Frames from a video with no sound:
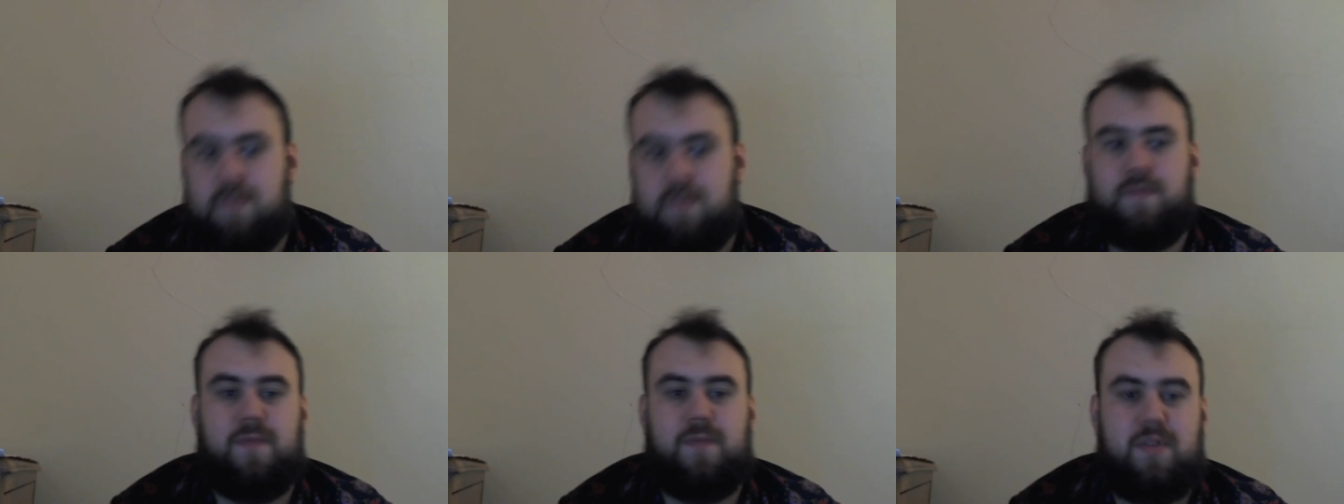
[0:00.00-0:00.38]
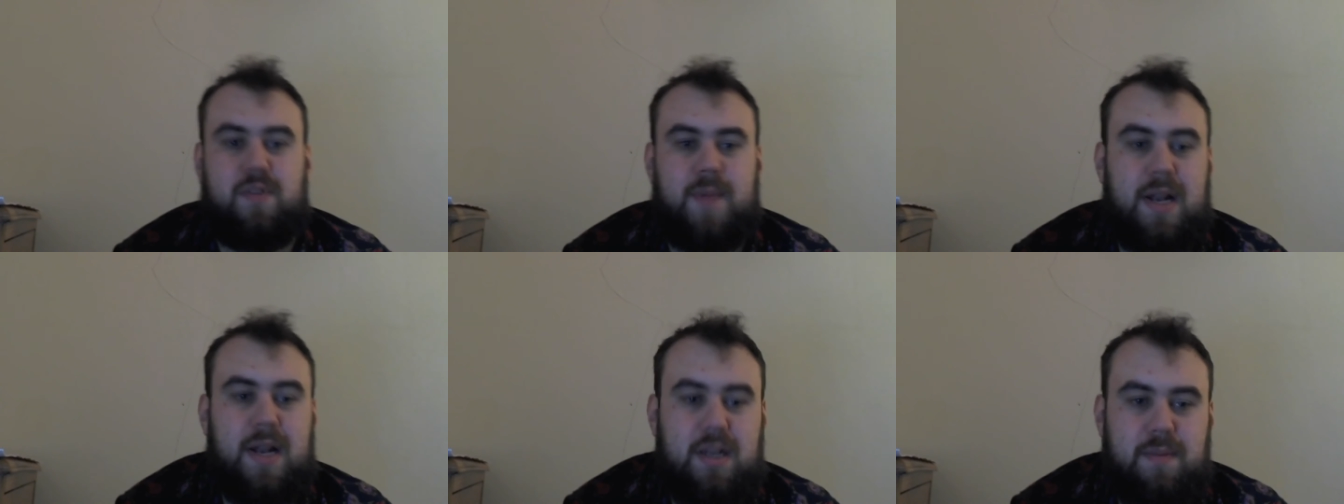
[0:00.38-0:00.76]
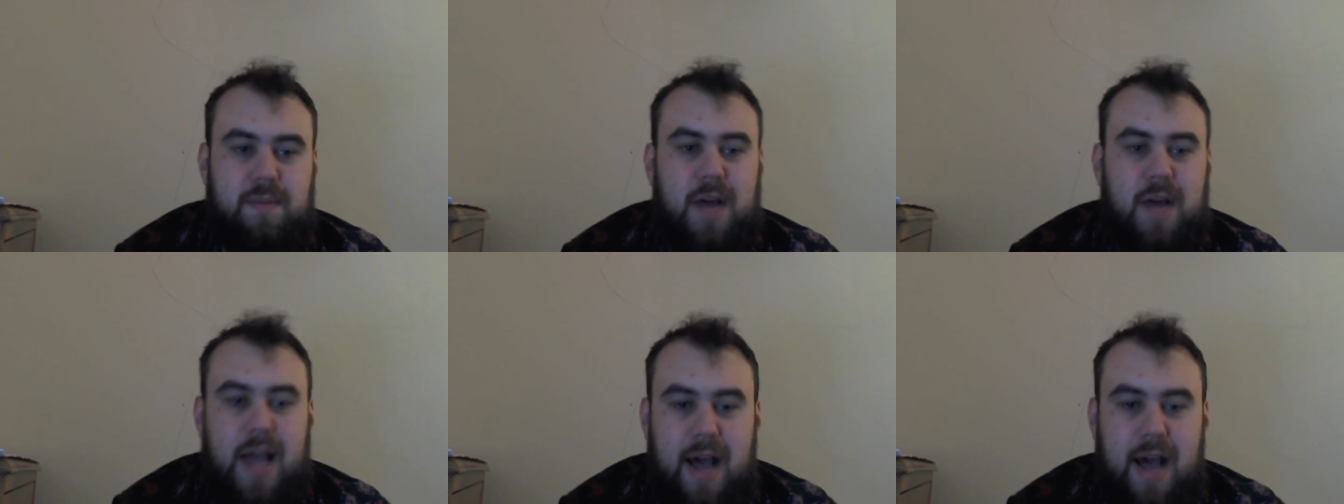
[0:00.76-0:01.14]
spending
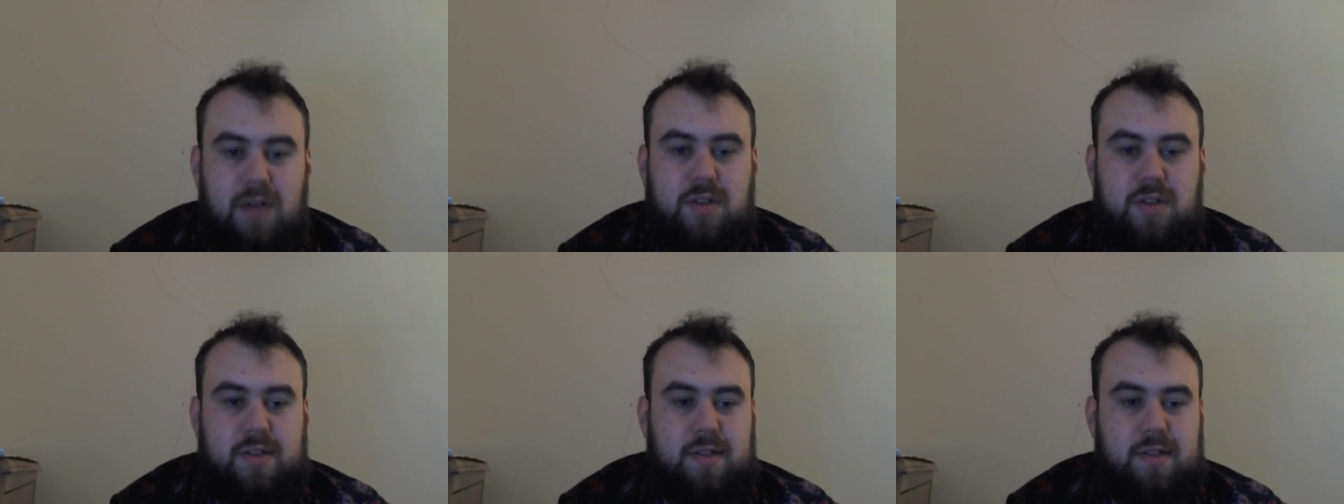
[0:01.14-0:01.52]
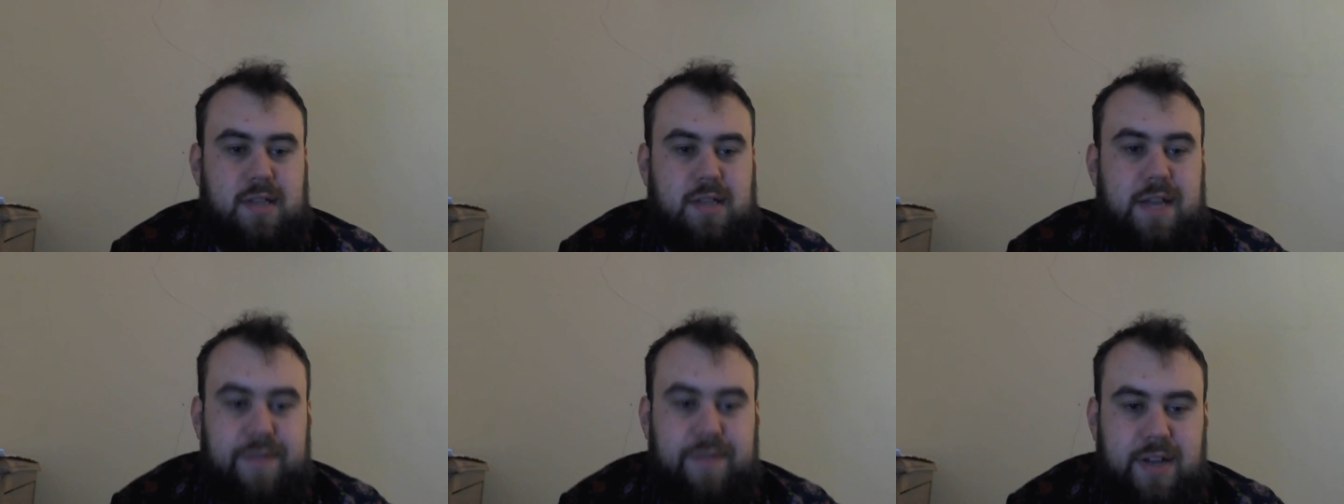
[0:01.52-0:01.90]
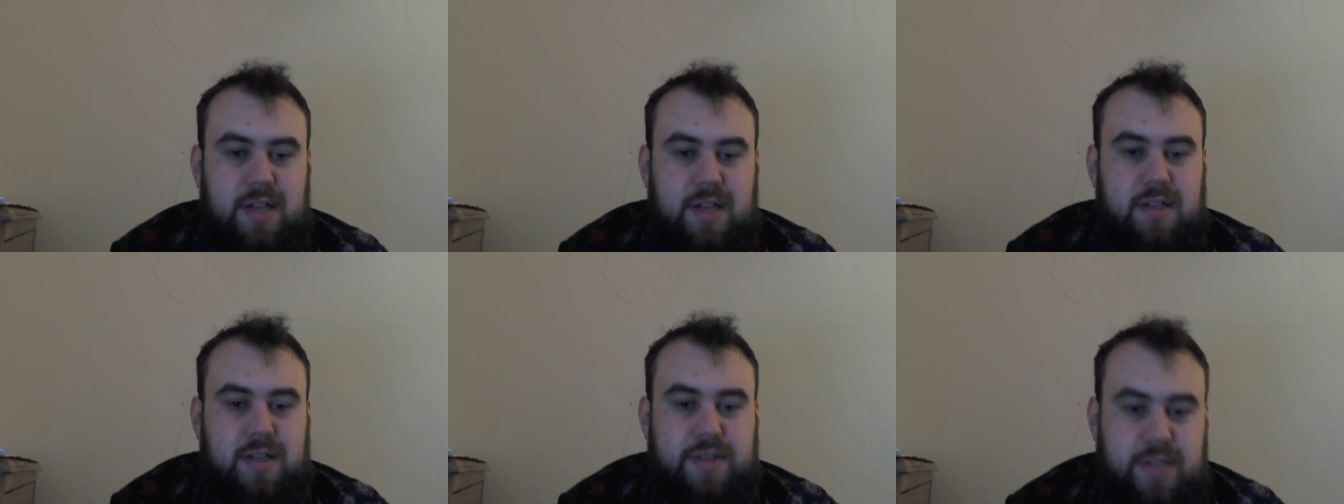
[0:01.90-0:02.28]
my hours
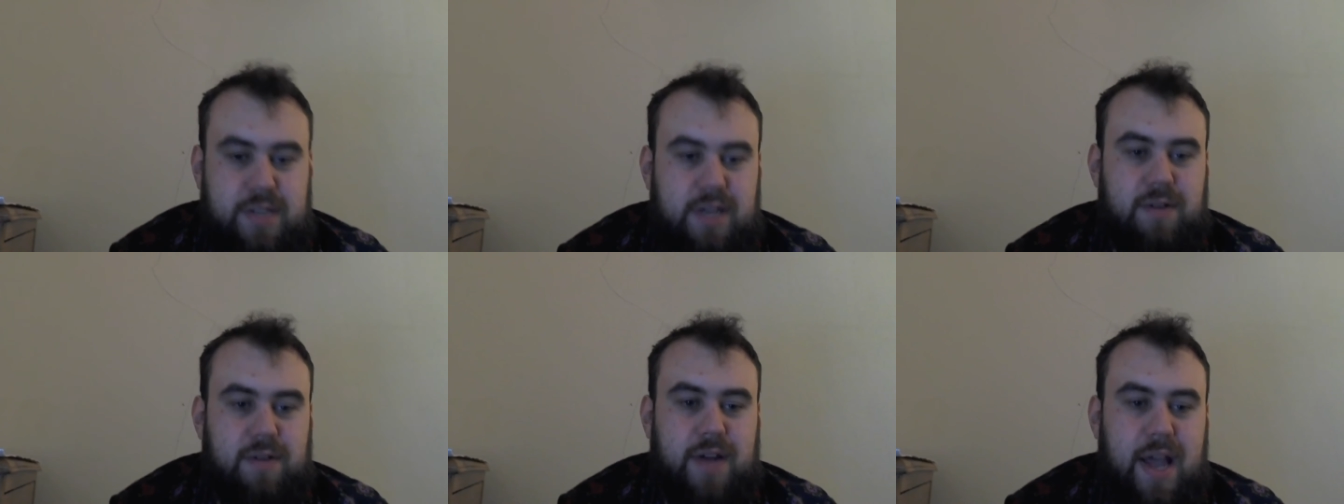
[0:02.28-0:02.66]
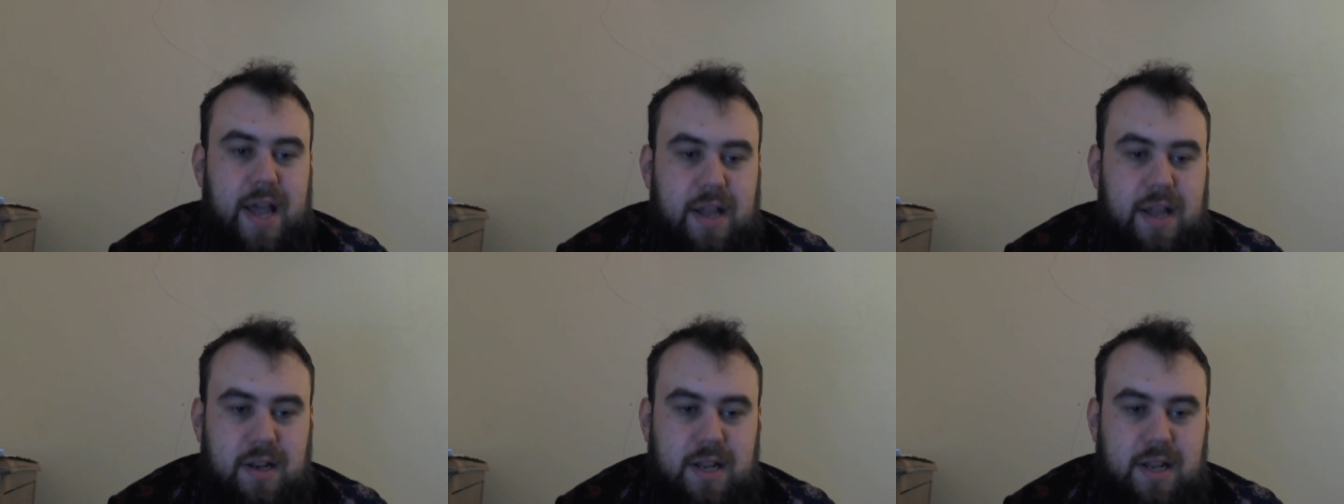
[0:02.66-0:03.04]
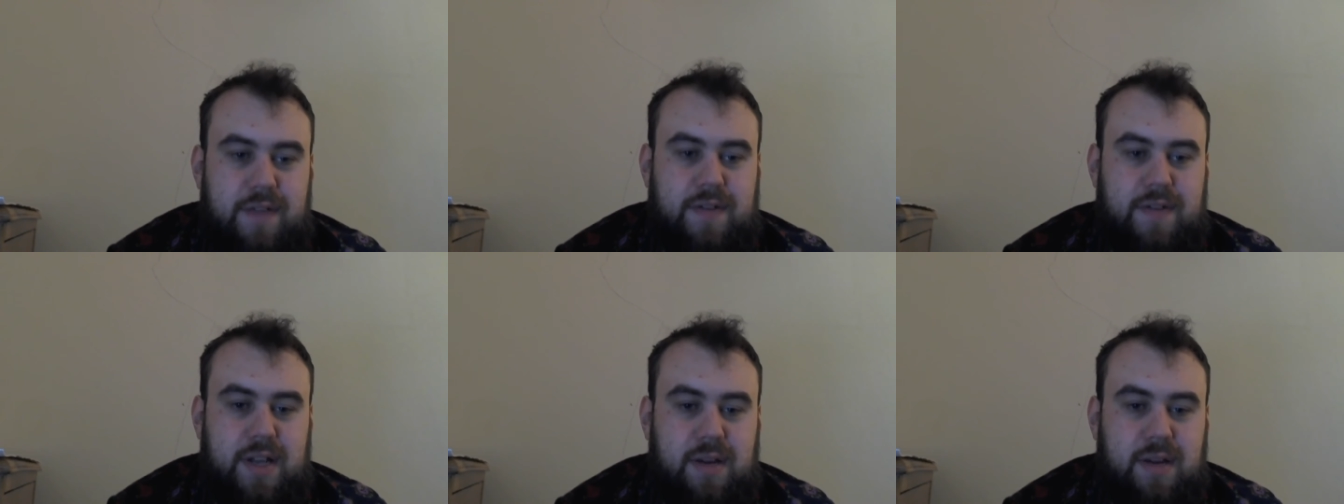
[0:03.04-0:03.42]
lifting steel deck and
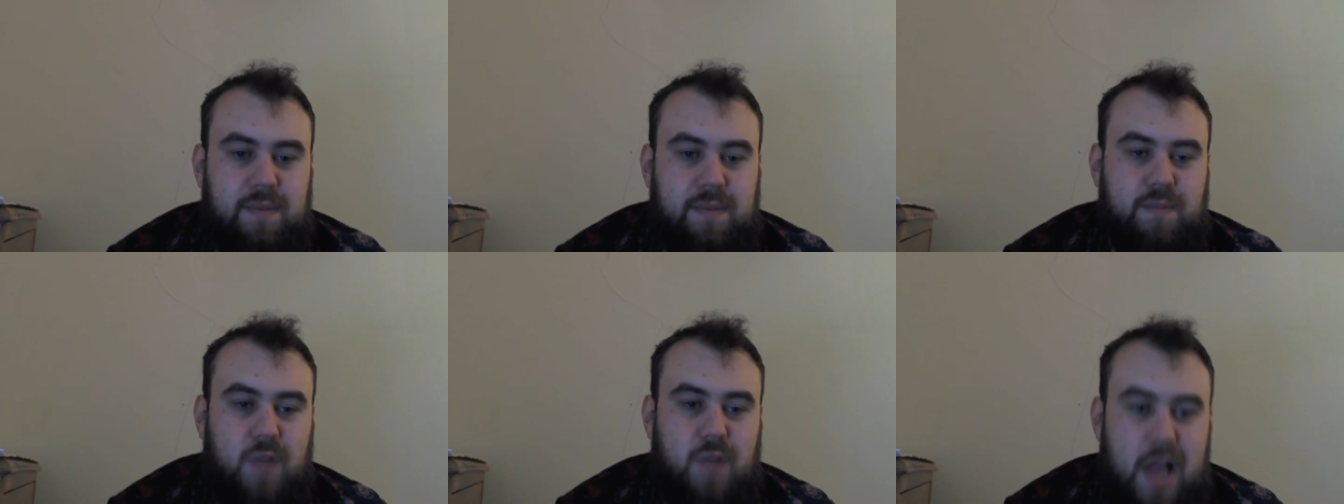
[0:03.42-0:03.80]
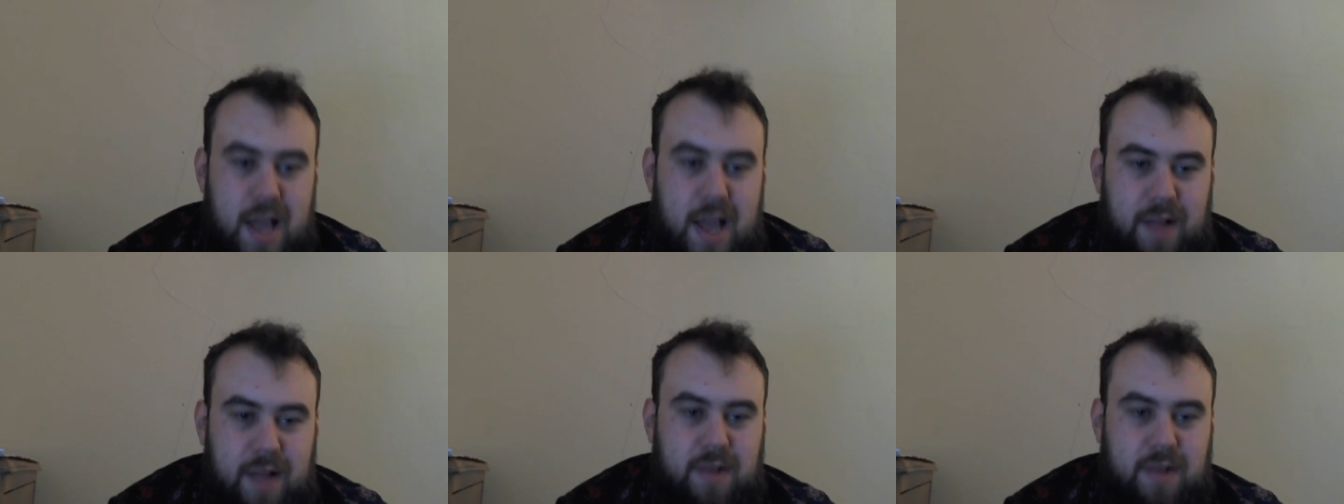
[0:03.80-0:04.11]
lifting like